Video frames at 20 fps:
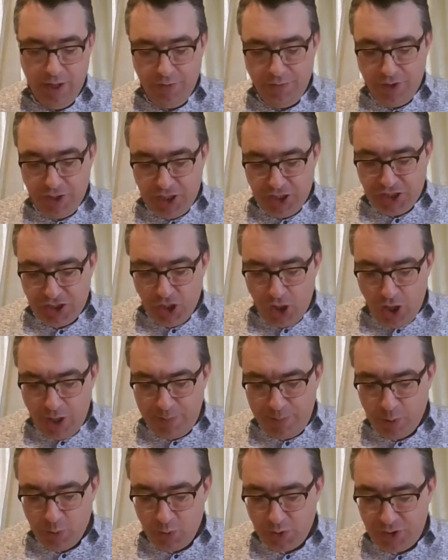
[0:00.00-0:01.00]
The
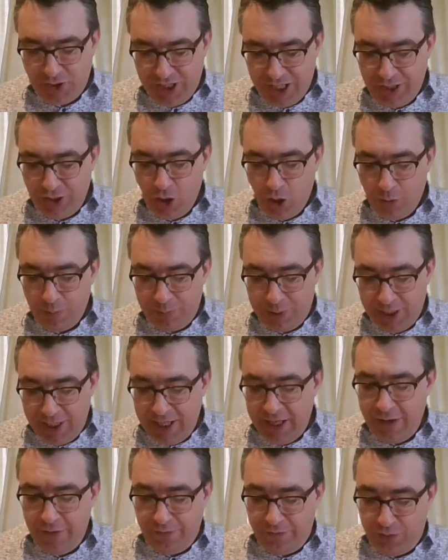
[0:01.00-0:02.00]
disciples did not
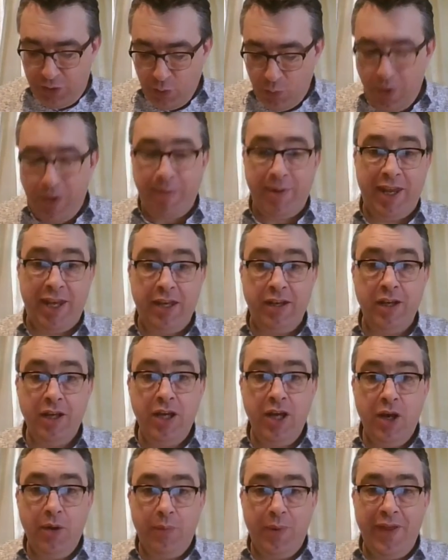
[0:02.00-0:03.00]
believe the women
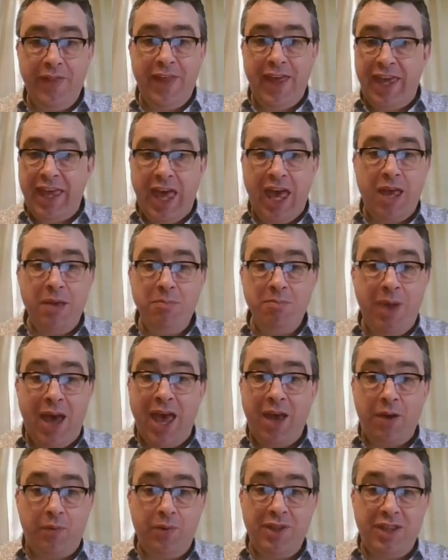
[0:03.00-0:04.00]
when they came
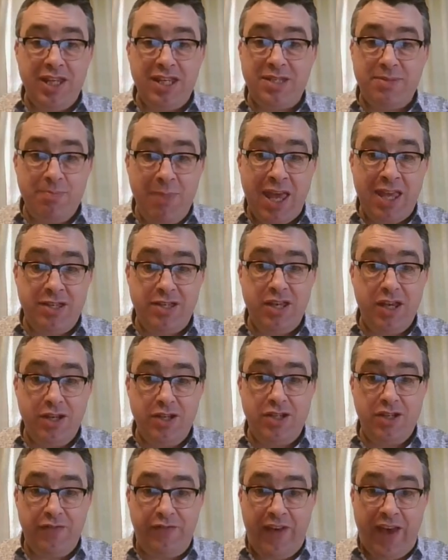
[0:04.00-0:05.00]
back with this
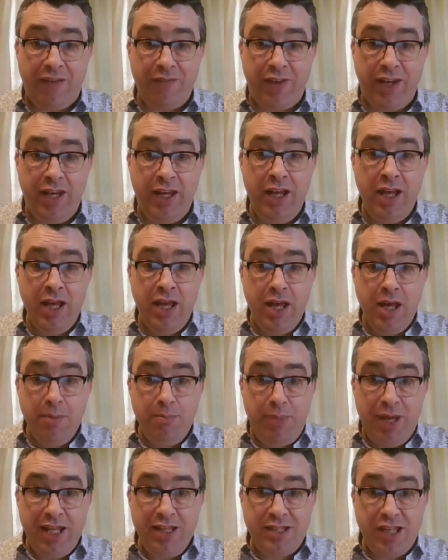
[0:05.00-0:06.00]
message of having
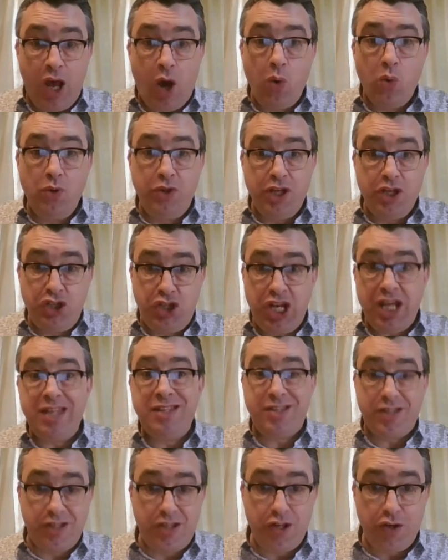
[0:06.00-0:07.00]
been told that
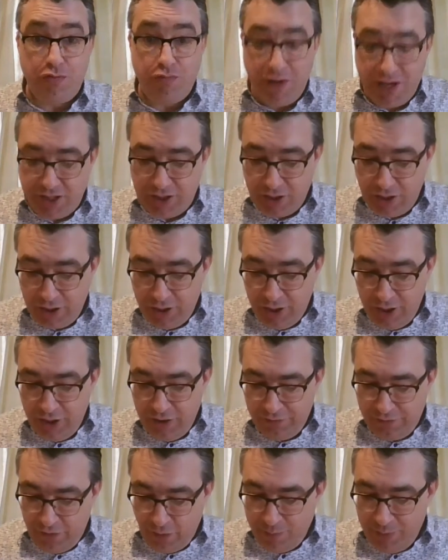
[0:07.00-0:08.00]
Jesus had risen
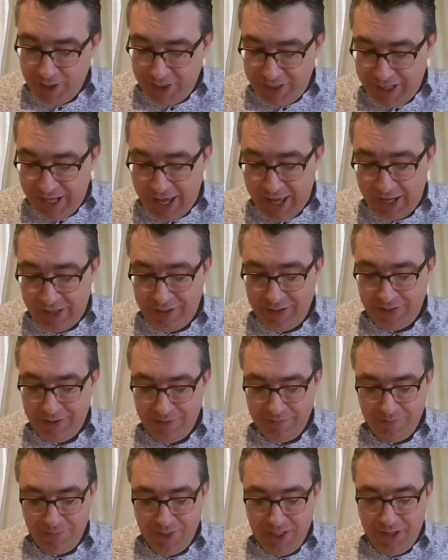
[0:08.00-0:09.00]
from the dead.
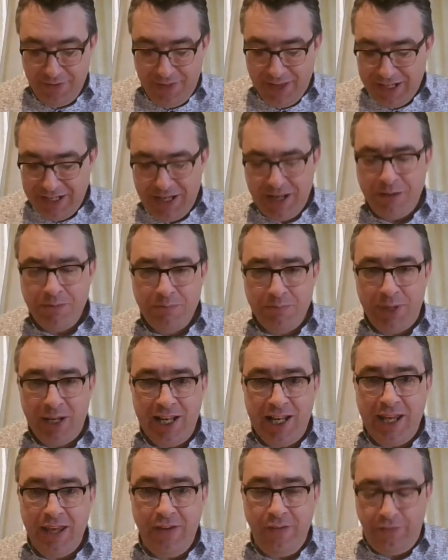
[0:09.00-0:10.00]
They didn't
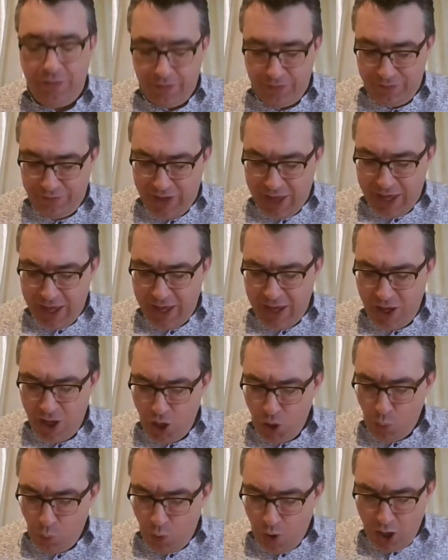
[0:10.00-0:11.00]
believe their
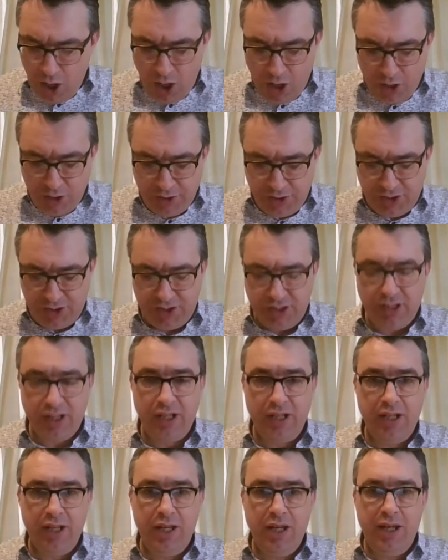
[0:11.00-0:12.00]
words.
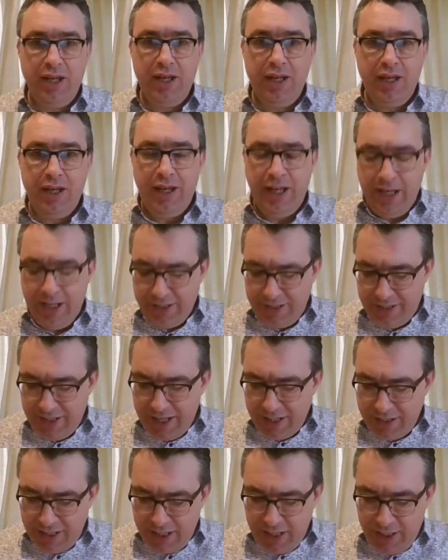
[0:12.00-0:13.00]
And it
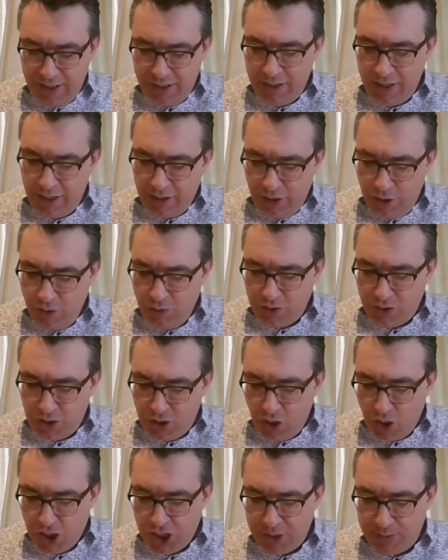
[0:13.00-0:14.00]
says in Luke's
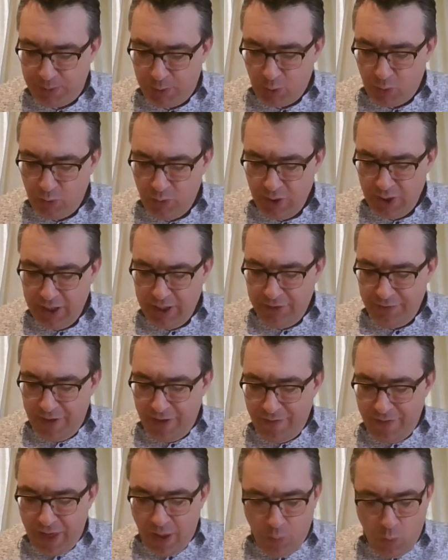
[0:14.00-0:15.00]
Gospel that their